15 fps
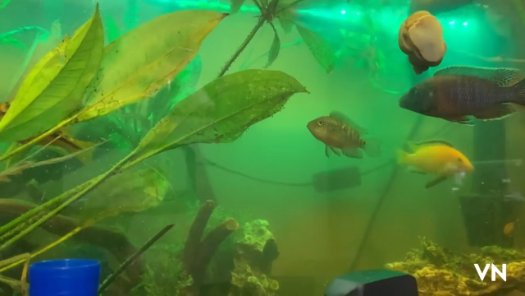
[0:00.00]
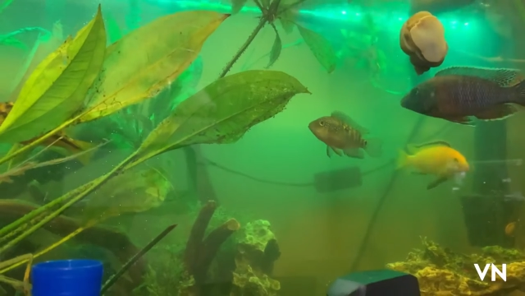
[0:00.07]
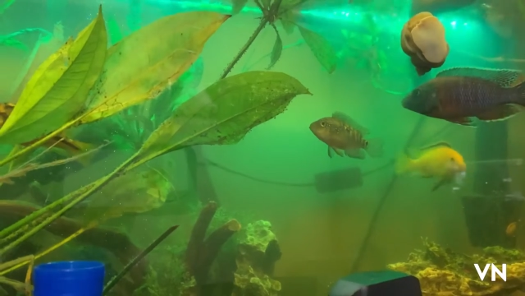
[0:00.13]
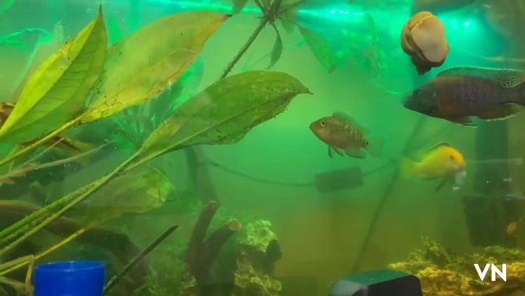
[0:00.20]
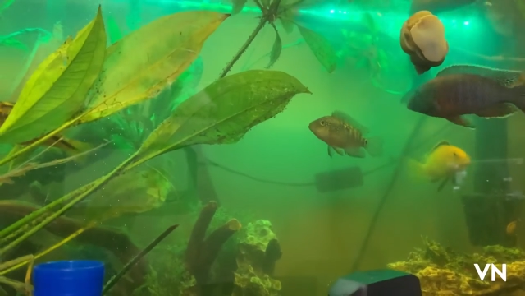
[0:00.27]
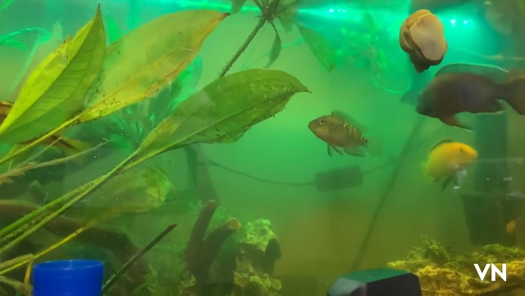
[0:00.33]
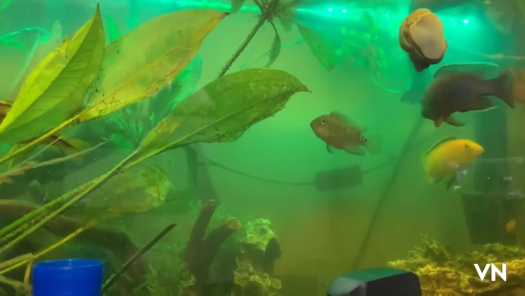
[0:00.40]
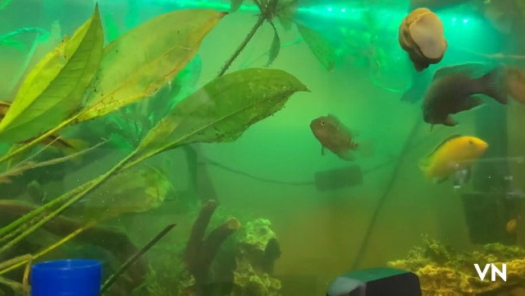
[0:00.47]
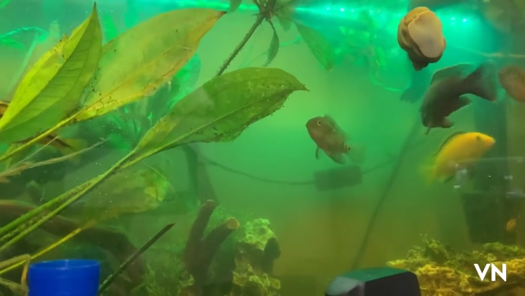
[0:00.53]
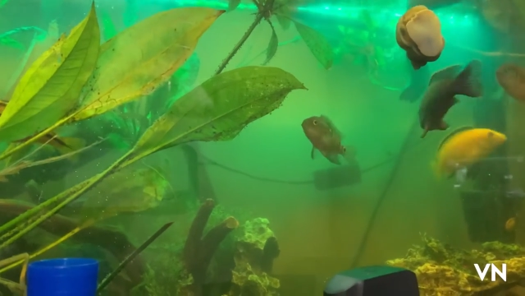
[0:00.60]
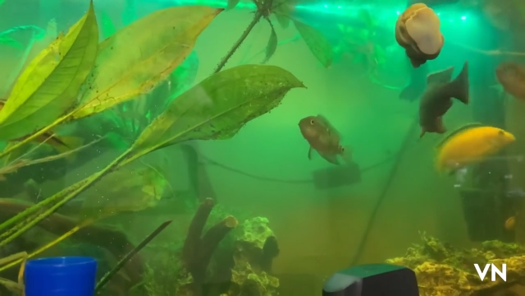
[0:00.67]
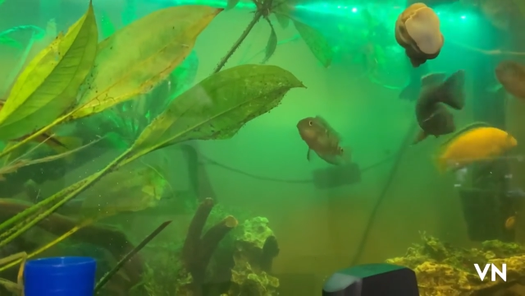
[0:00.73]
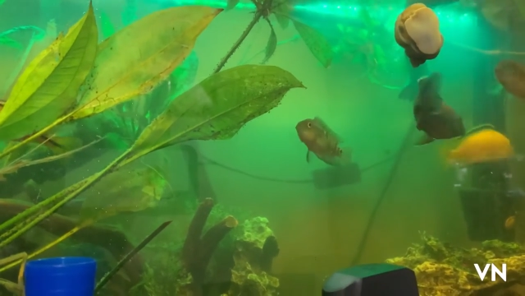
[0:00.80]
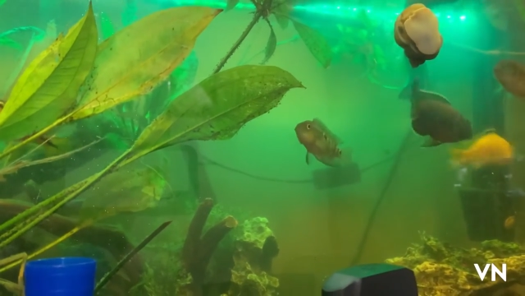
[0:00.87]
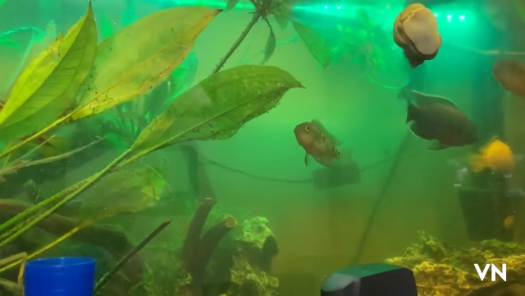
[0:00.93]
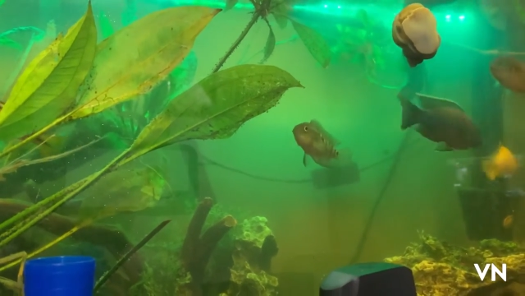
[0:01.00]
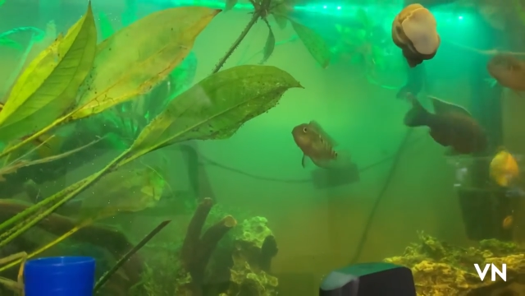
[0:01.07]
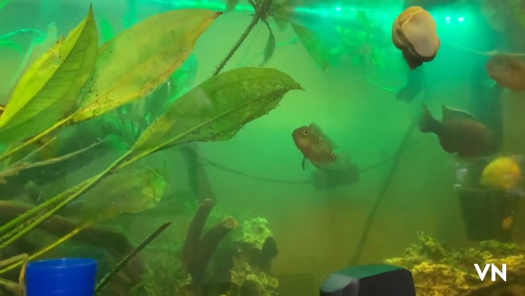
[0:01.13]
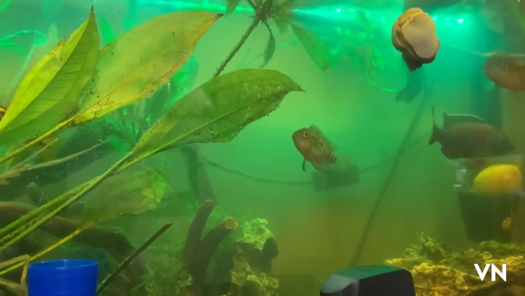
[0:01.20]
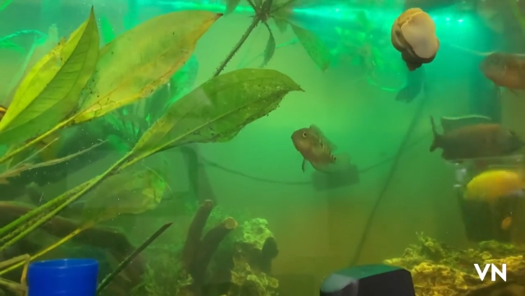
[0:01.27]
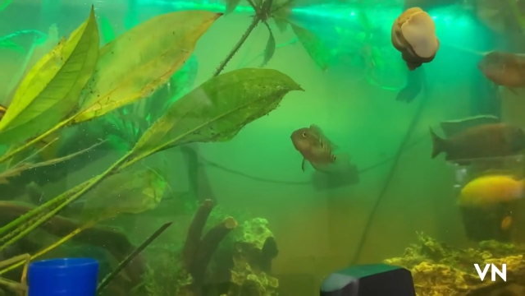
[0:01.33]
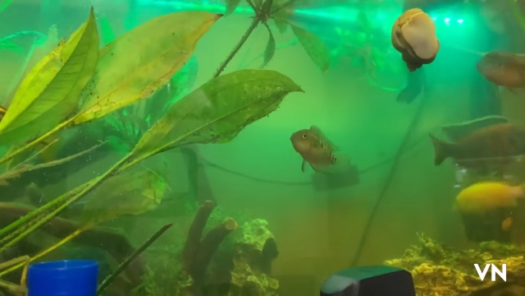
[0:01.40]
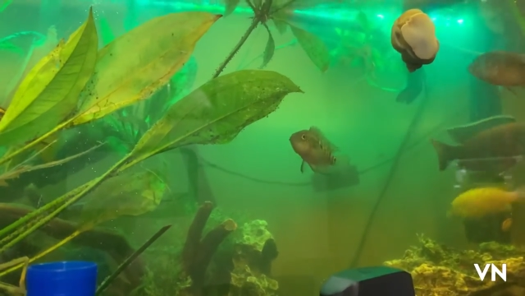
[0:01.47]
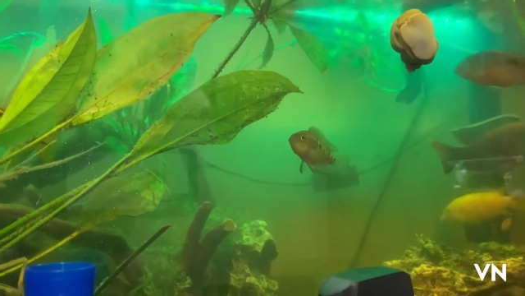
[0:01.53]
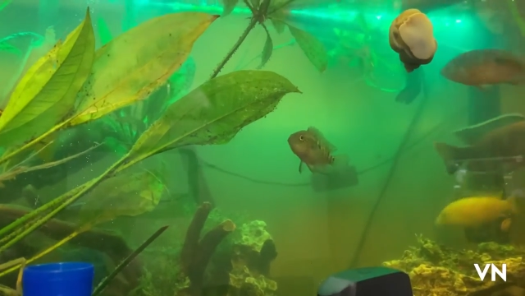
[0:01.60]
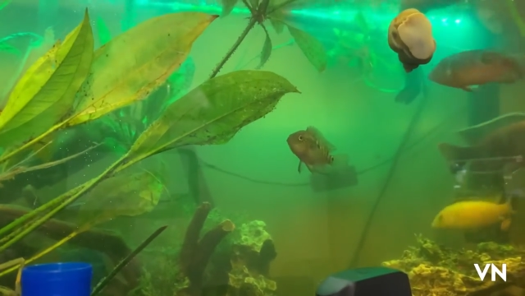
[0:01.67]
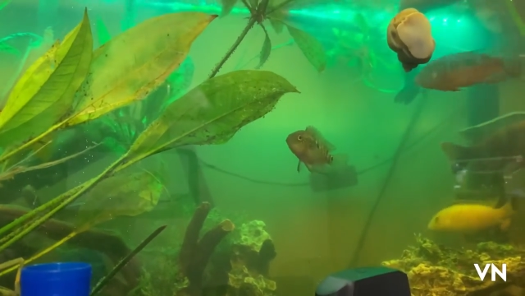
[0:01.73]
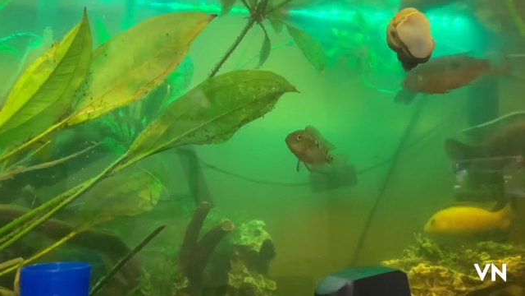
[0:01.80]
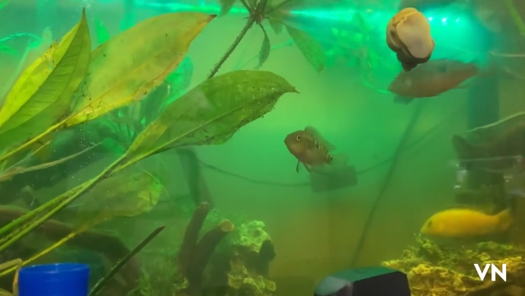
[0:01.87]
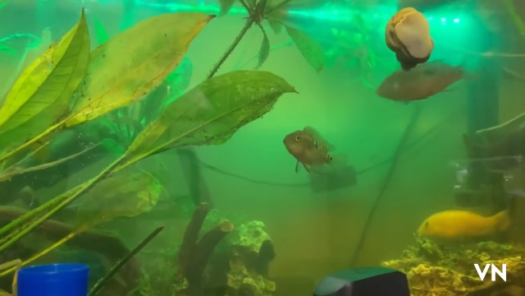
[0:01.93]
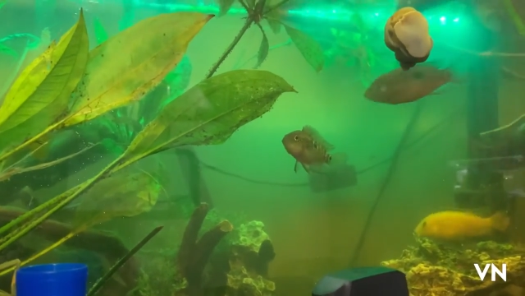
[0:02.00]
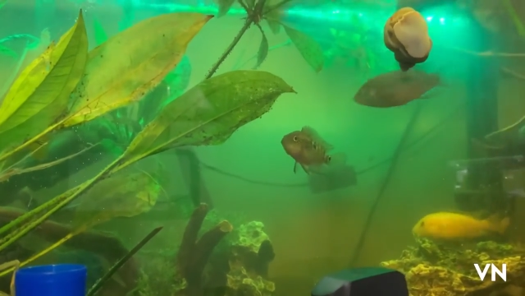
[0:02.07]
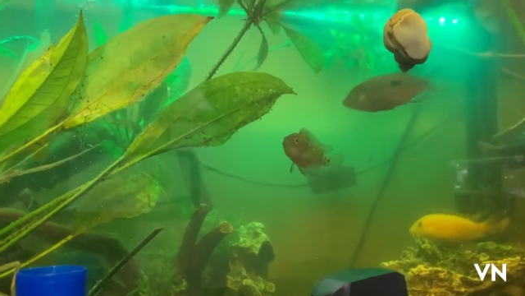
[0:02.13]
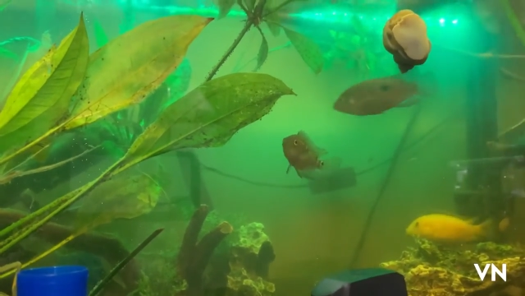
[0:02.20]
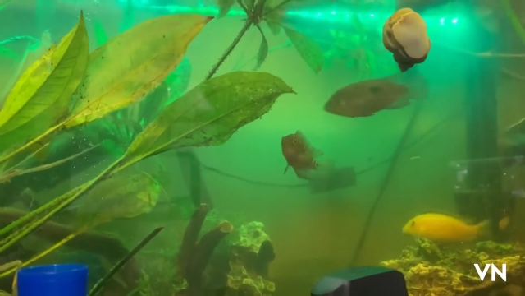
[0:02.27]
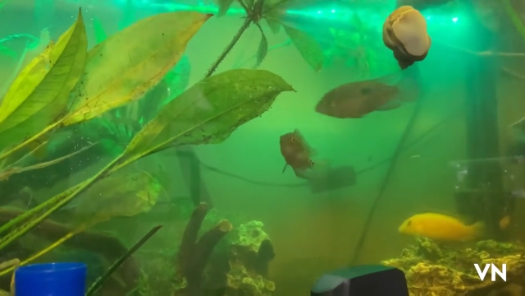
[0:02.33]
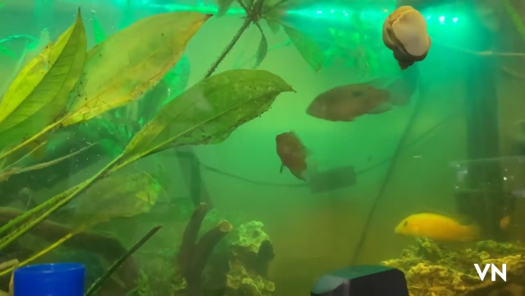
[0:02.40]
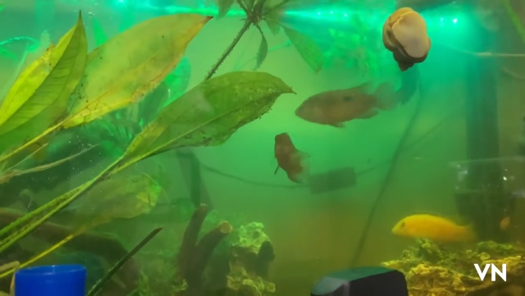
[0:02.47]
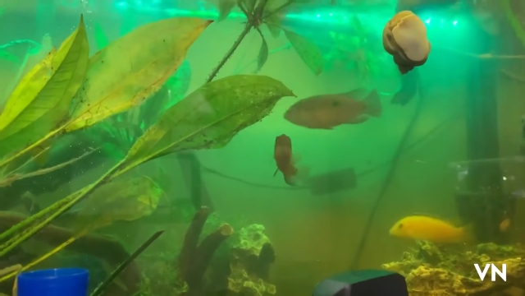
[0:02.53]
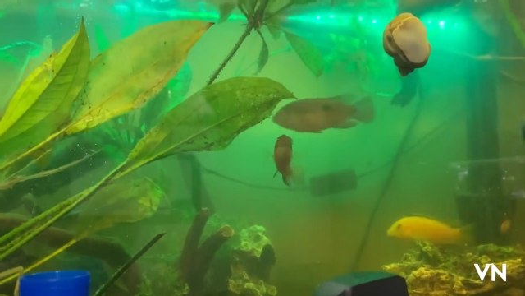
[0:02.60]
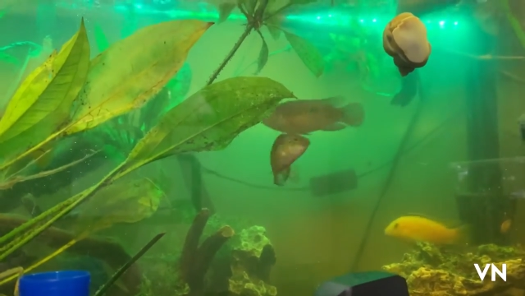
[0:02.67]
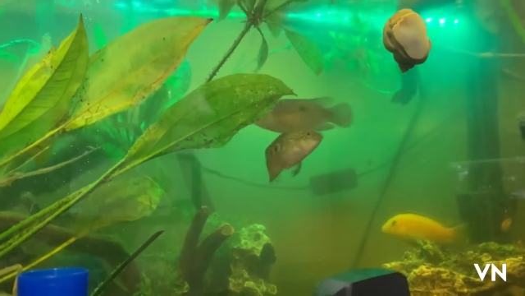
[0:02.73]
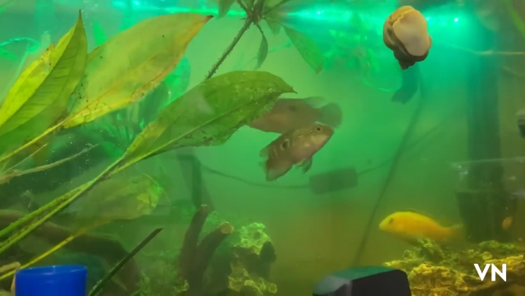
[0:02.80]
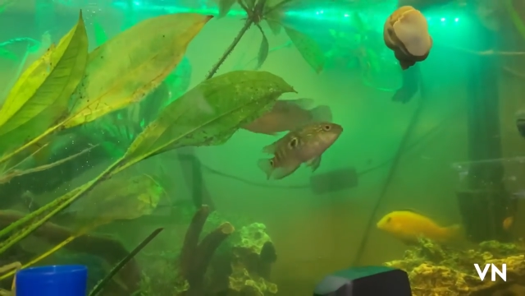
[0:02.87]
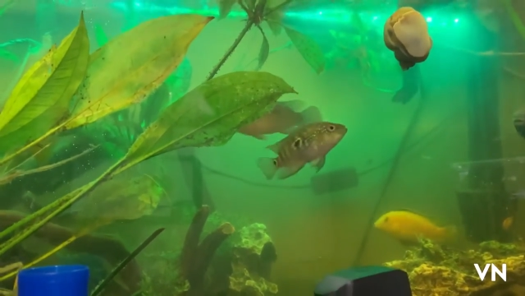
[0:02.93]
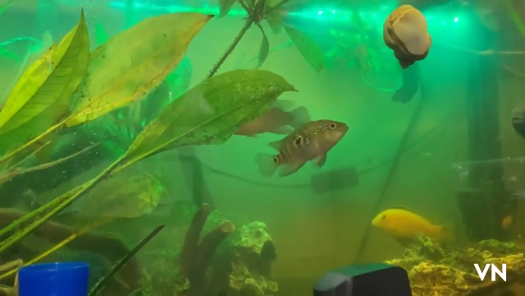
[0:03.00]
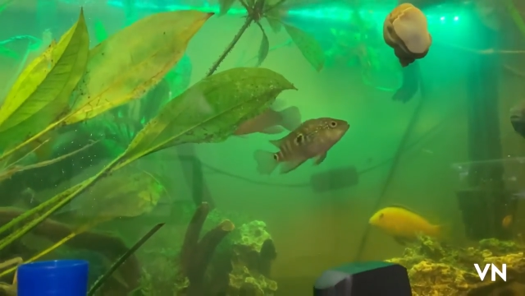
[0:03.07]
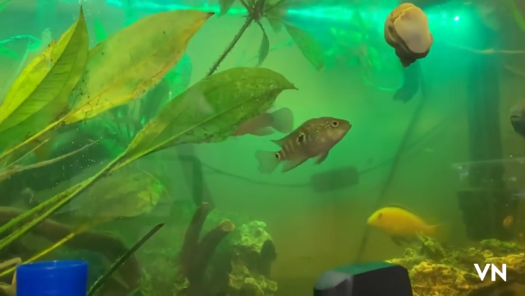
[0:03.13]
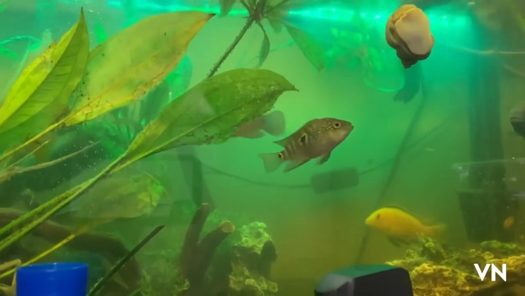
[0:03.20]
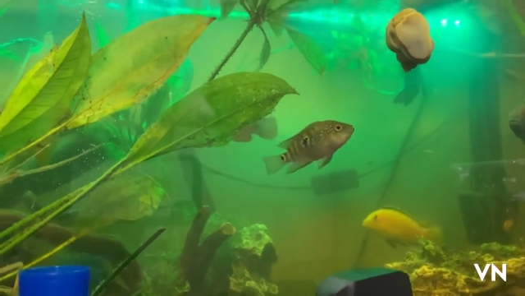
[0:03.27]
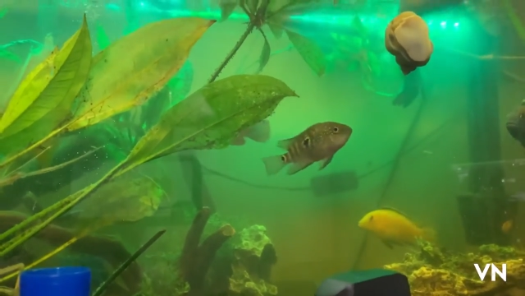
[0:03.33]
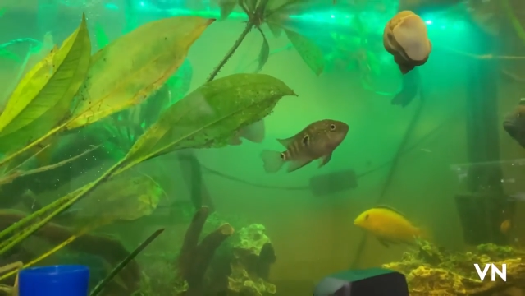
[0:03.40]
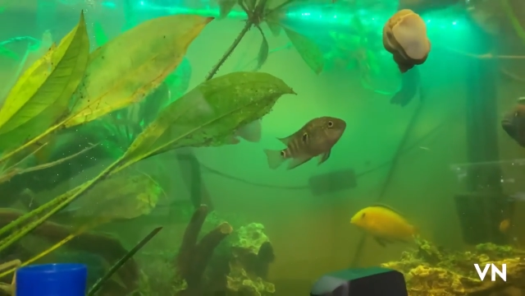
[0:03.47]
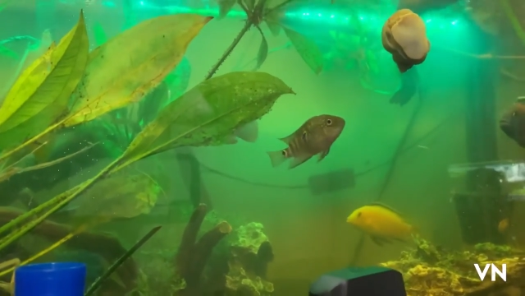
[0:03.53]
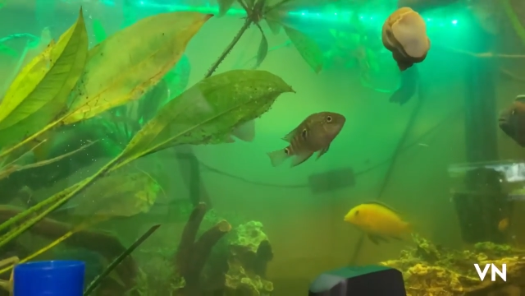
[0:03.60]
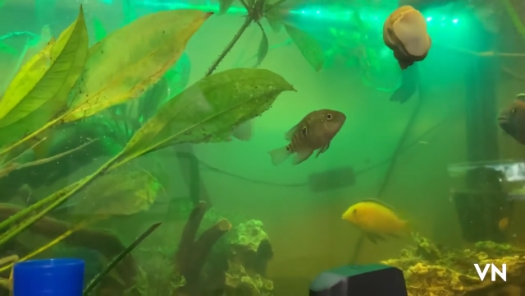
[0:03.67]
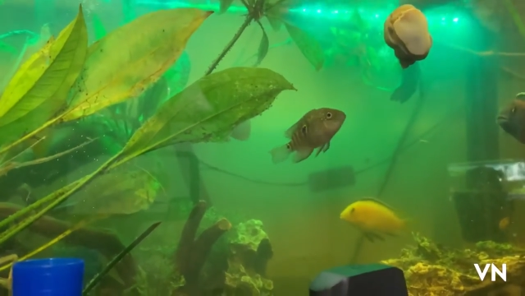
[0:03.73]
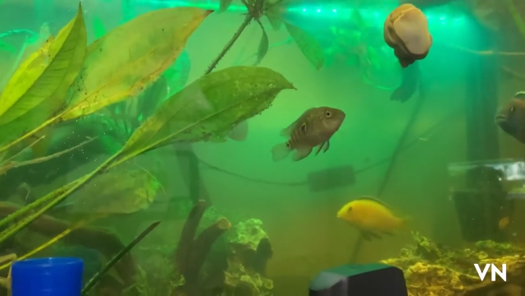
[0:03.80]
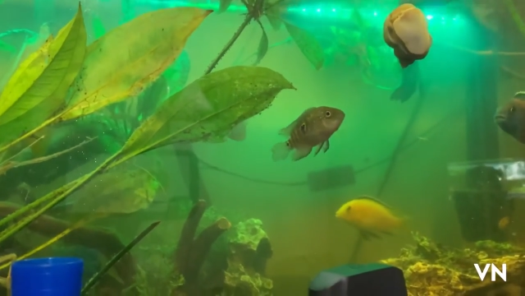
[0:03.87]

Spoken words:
No face is visible, so there are no lips to read.